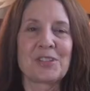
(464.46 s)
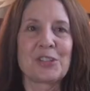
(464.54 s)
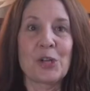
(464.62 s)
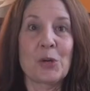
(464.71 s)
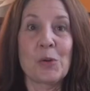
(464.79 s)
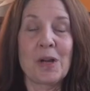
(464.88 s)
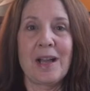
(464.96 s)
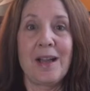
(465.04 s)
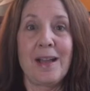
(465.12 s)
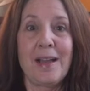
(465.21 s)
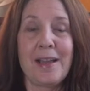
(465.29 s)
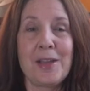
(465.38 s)
So
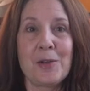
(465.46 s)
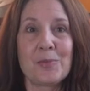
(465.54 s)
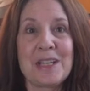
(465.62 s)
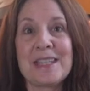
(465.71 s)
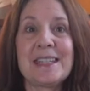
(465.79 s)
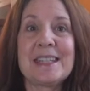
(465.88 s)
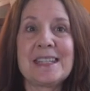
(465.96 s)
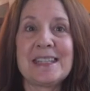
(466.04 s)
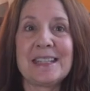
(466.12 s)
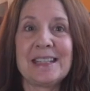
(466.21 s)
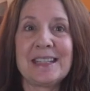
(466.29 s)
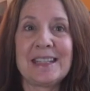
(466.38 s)
I
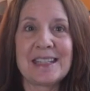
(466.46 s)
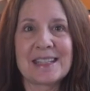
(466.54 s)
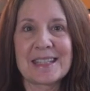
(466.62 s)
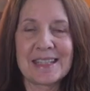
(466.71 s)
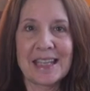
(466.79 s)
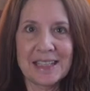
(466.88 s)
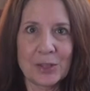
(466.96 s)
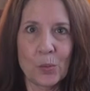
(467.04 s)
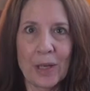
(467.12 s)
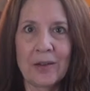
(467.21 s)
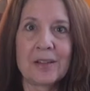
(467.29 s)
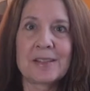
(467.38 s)
resisted this sudden
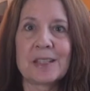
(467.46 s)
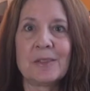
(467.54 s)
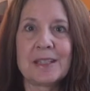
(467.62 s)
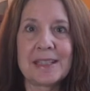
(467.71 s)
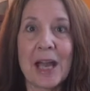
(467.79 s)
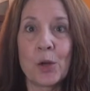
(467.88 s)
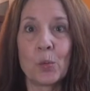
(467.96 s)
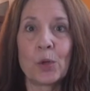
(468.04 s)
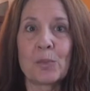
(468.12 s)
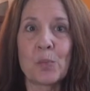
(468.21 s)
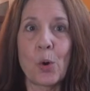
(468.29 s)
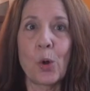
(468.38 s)
awareness of a
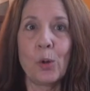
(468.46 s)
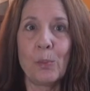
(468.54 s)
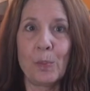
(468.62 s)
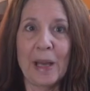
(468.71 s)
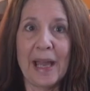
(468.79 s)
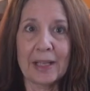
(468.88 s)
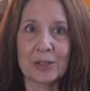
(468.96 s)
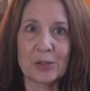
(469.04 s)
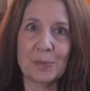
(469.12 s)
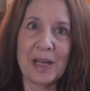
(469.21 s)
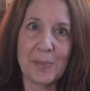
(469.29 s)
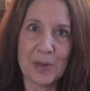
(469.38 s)
downward pull back
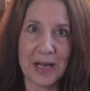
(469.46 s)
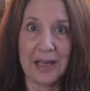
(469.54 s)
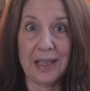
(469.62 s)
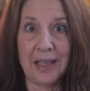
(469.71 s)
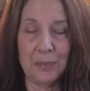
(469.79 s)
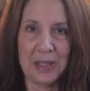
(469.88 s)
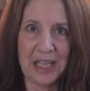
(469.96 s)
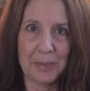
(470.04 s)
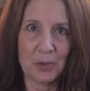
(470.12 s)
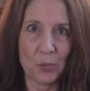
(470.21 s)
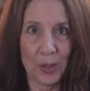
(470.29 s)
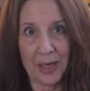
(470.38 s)
to my body and
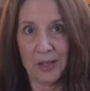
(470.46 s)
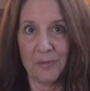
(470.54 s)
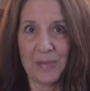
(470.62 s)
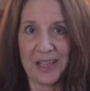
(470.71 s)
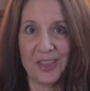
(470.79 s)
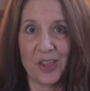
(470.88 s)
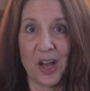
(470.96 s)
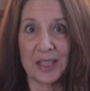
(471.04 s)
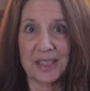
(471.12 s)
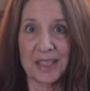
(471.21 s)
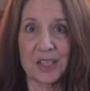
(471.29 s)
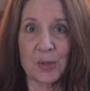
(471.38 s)
became aware of my
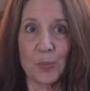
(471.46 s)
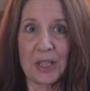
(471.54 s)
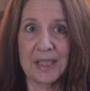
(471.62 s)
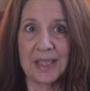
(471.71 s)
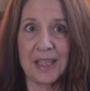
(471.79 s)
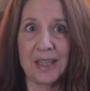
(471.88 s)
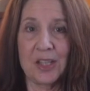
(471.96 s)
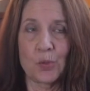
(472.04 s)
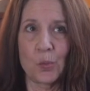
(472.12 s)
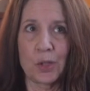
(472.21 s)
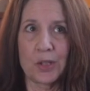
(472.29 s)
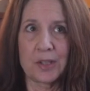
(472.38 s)
thoughts expressing these
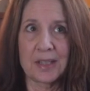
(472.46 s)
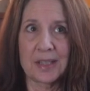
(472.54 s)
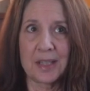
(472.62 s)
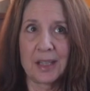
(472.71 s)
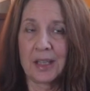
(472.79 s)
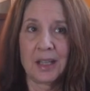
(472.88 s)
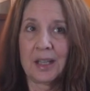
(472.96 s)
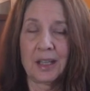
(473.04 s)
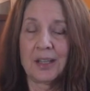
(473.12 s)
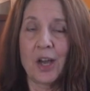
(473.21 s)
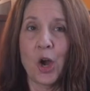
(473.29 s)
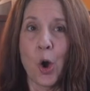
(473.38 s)
words,
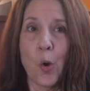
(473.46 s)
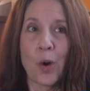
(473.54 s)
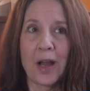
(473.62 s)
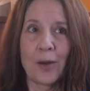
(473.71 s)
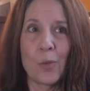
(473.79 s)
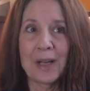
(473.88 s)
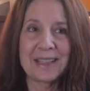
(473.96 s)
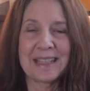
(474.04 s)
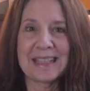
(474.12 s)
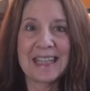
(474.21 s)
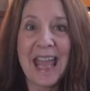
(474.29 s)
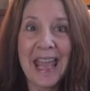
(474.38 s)
"No, I want to
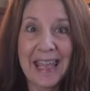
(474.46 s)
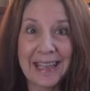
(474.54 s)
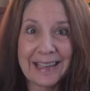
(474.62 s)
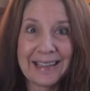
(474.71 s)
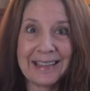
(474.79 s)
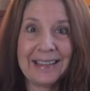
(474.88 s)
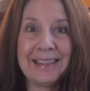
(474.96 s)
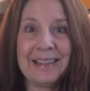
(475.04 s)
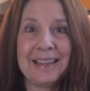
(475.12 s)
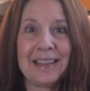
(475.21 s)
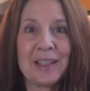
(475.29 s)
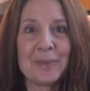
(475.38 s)
stay."
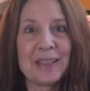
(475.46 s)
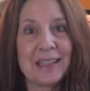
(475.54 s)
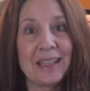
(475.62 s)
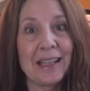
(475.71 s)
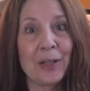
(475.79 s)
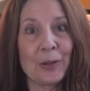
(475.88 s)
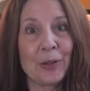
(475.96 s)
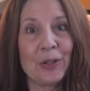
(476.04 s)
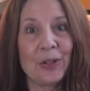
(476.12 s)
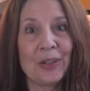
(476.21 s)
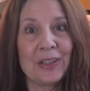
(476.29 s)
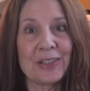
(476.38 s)
But then I
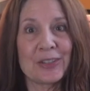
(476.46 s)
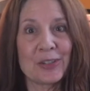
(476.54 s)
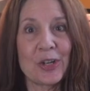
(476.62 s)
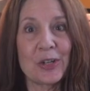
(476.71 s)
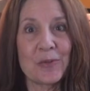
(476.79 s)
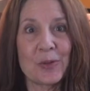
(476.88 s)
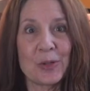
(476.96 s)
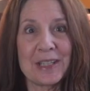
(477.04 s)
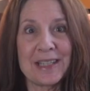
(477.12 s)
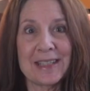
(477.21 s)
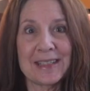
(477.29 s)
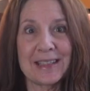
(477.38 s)
heard a strong
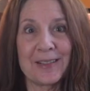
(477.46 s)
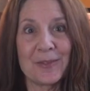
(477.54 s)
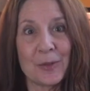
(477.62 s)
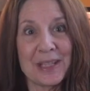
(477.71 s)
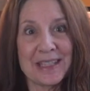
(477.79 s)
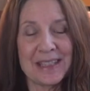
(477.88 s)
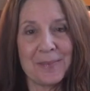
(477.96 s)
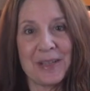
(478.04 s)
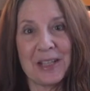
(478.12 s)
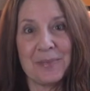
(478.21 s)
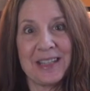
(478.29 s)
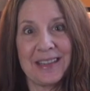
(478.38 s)
voice, a voice that
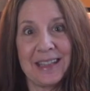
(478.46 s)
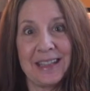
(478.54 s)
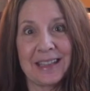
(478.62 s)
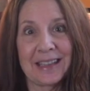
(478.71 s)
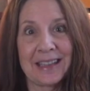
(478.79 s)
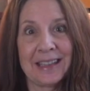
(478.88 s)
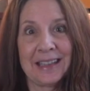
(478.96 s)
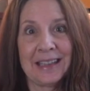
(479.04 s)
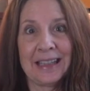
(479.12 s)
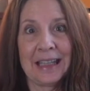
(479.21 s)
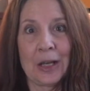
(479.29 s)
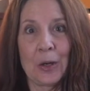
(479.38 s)
made me think,
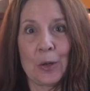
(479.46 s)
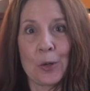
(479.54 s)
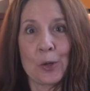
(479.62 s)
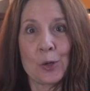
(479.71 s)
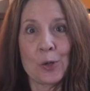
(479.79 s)
oh